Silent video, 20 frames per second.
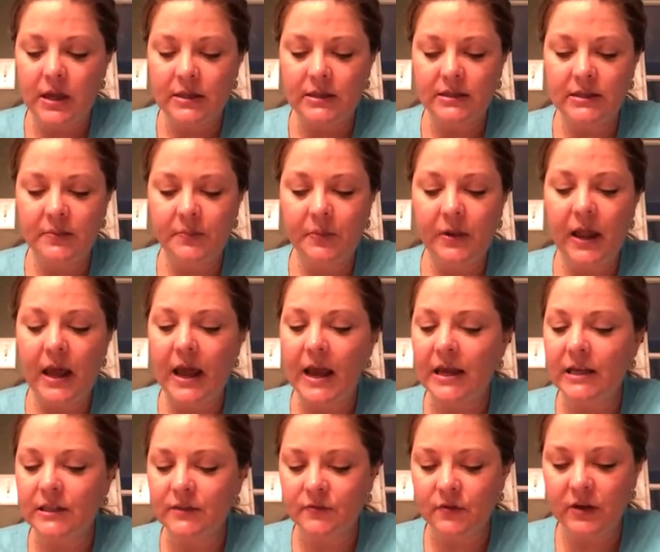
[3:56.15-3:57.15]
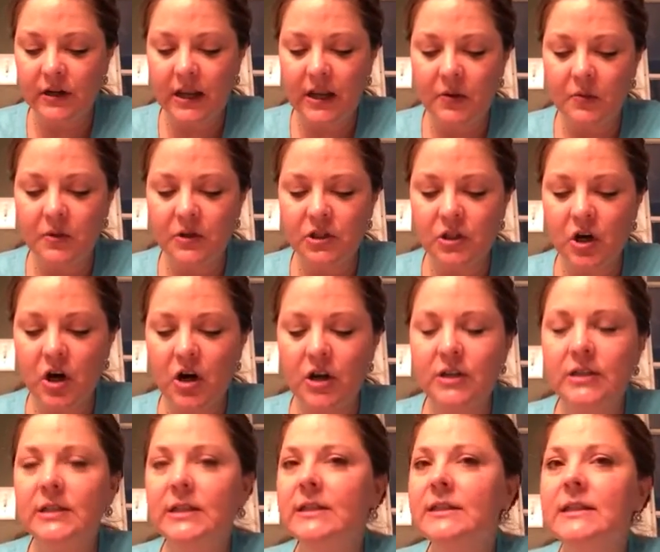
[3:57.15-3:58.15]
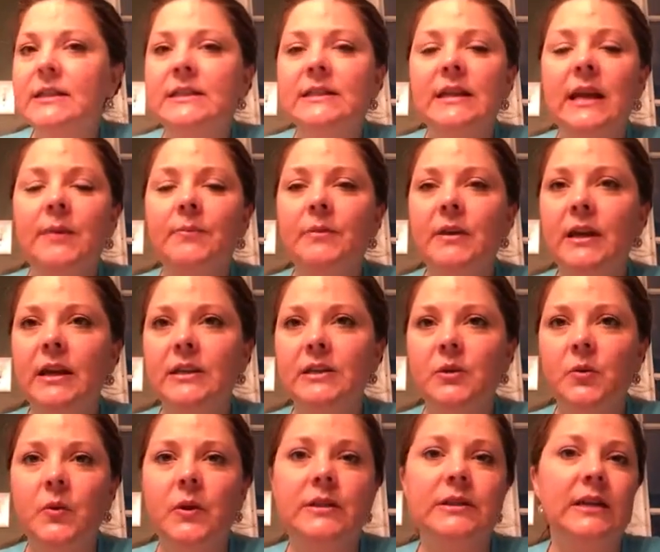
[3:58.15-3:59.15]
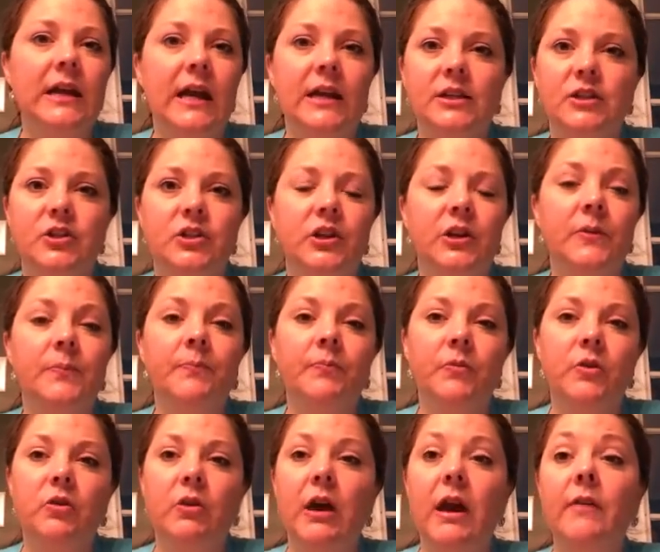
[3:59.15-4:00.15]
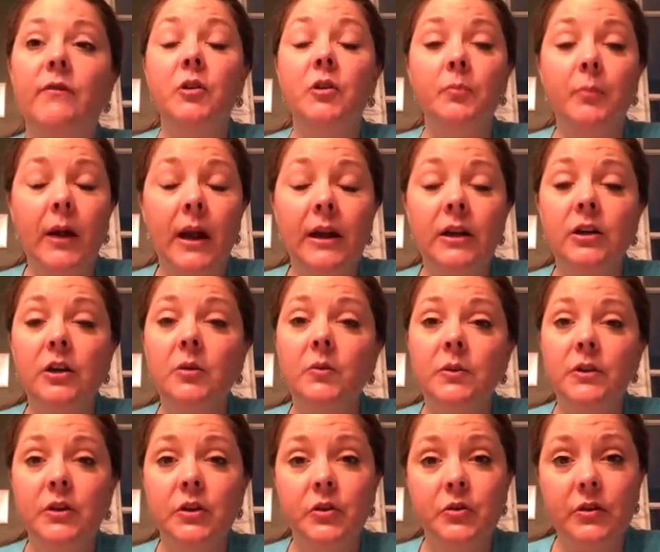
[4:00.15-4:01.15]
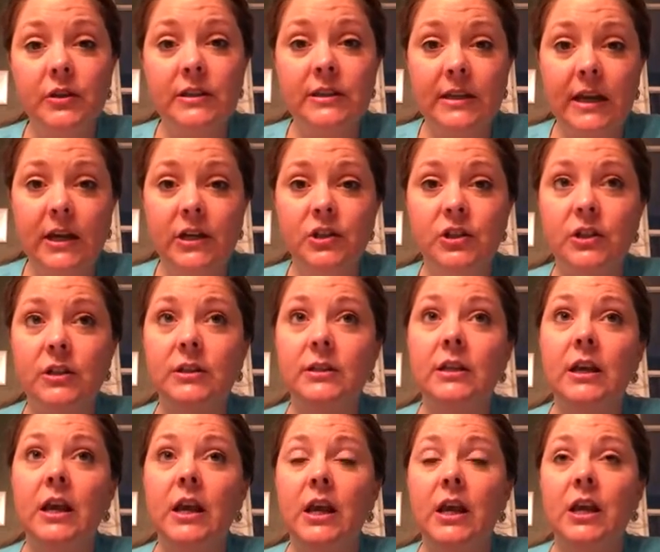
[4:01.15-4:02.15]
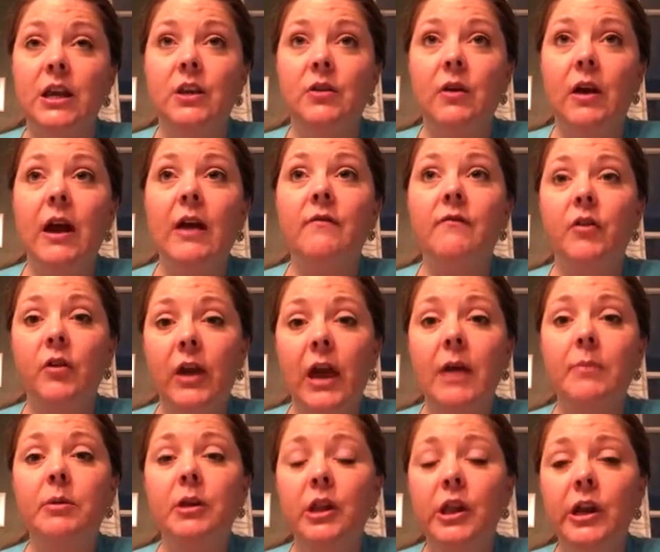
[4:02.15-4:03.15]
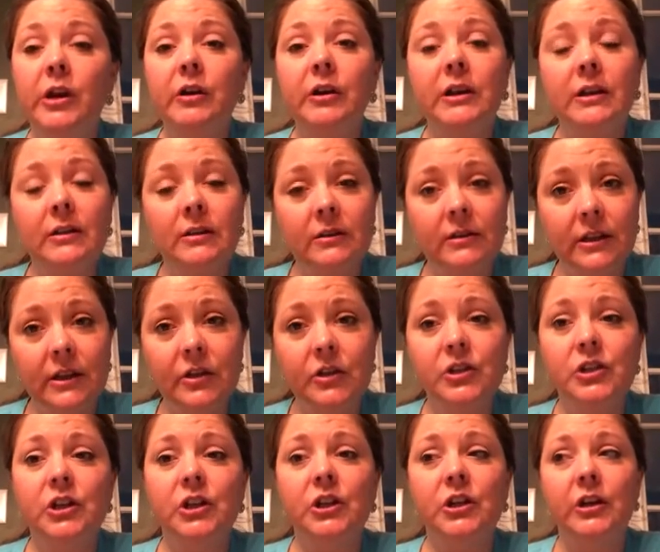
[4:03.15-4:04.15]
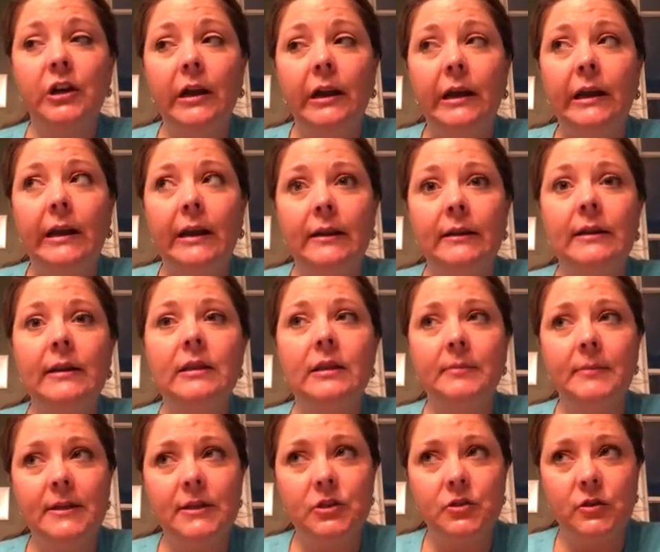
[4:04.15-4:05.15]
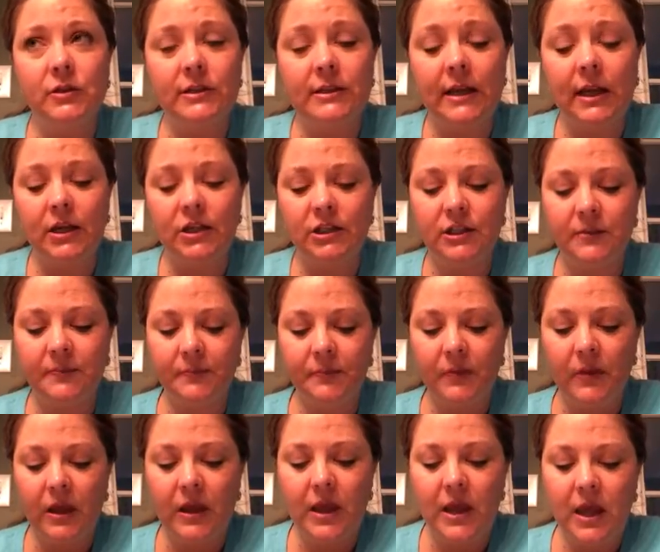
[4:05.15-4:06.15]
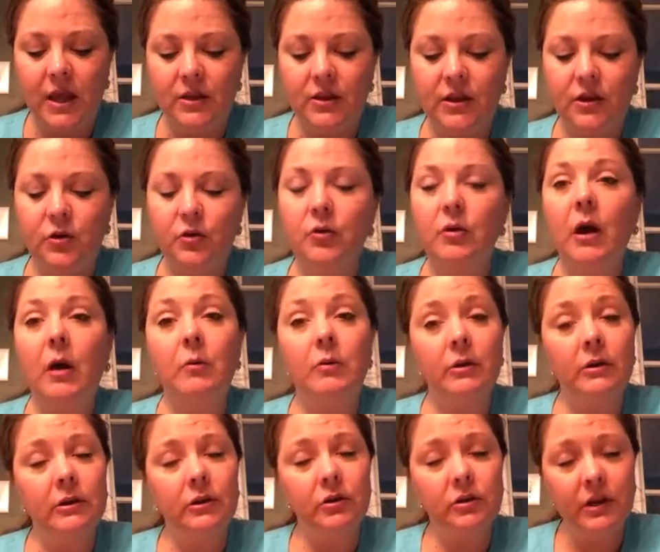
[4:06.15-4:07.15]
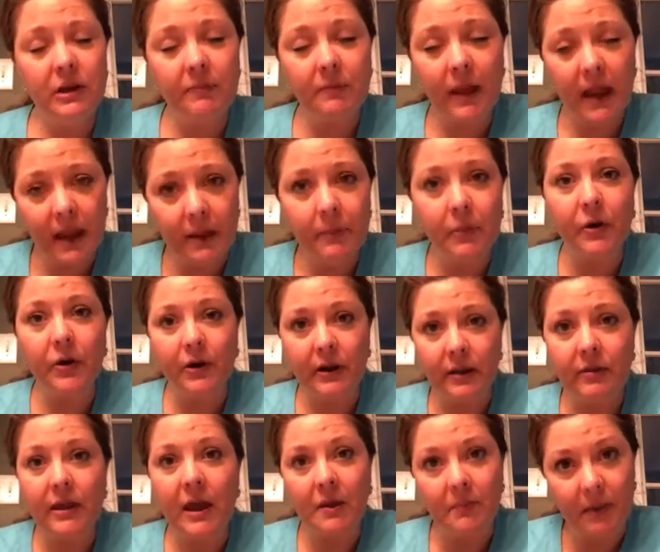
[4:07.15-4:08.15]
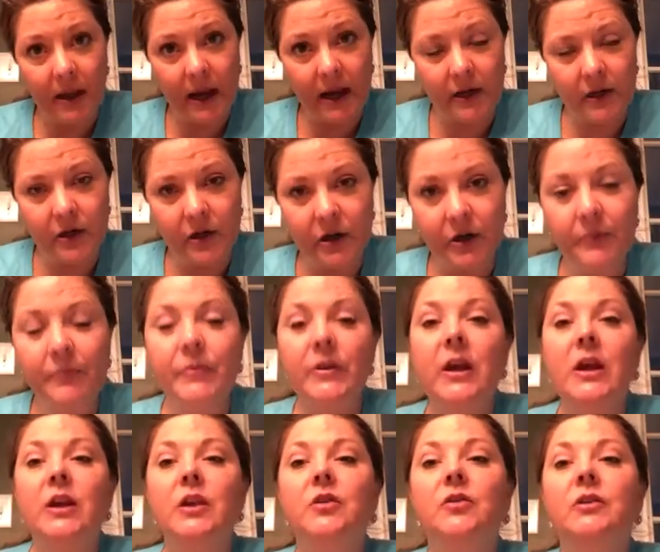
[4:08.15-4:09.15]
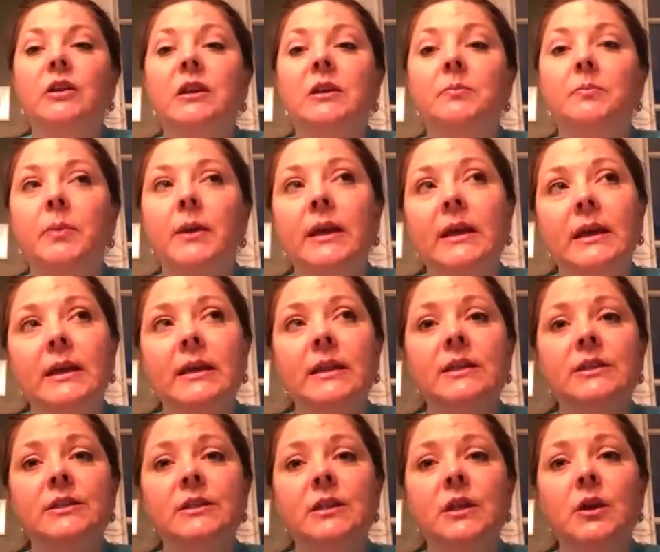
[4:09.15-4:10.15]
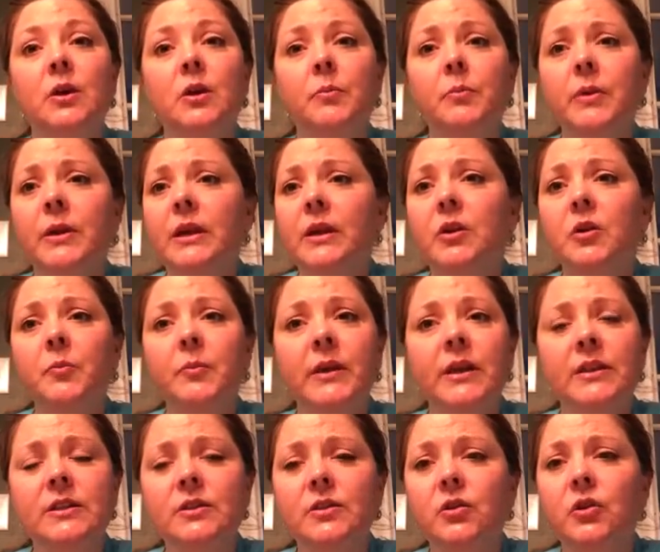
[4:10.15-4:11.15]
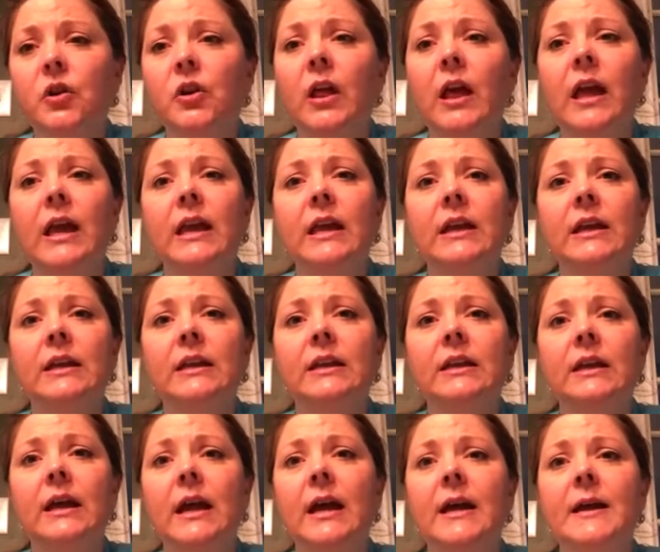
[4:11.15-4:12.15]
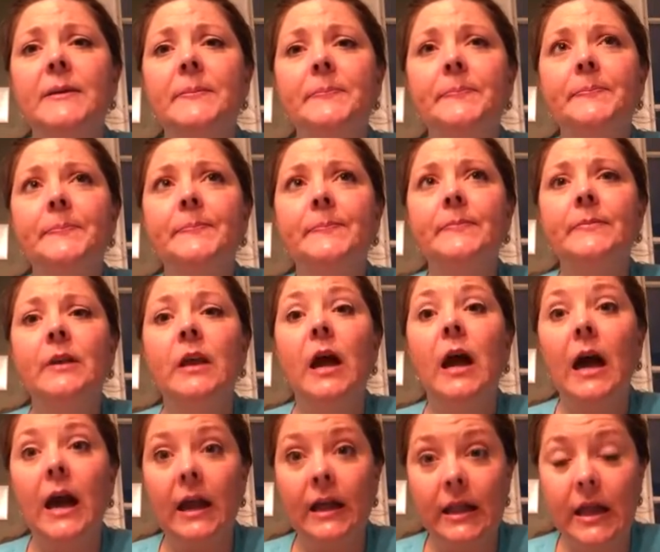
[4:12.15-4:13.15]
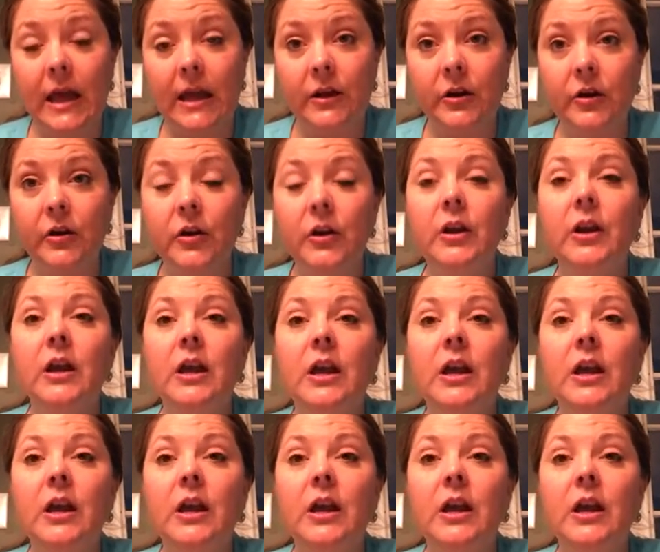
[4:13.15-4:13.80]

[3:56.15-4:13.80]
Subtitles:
Supplies for language arts is the same thing as it was last year. You your binder with the 3 sections. You have vocabulary, literature, and then the mystery section. Then you need paper in that binder. You need a pen or pencil, and a highlighter.